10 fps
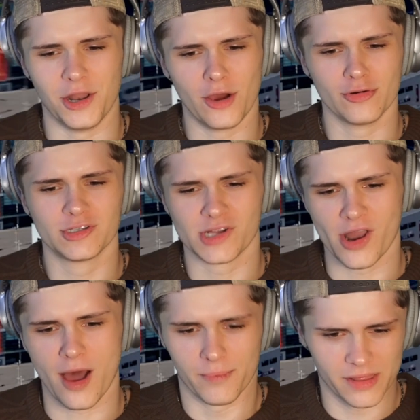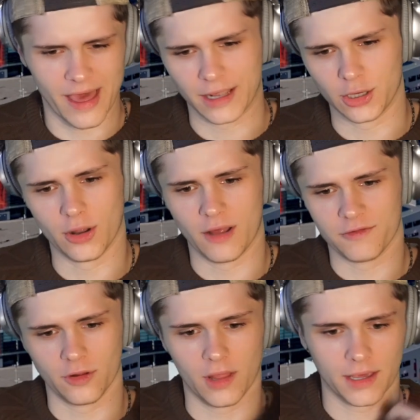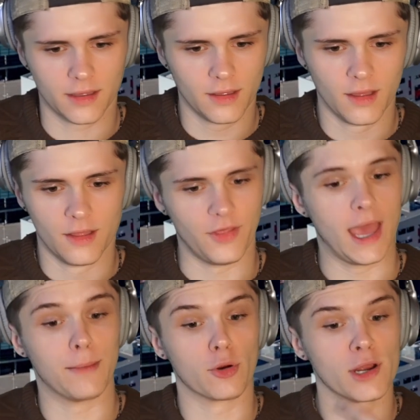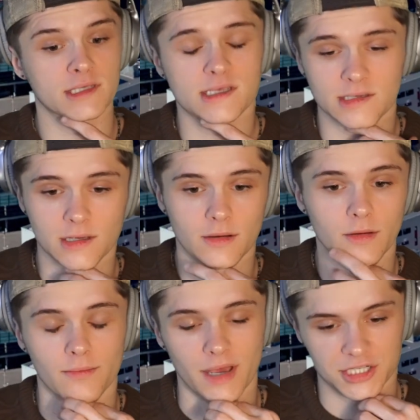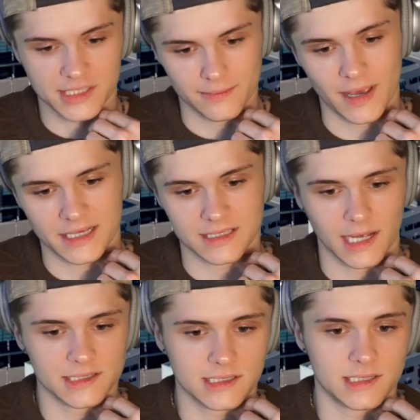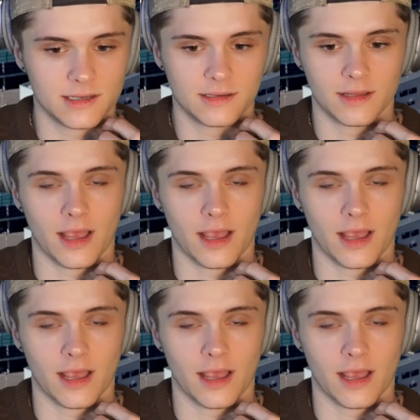known to not be that good, I feel like. The Emirates makes sense. They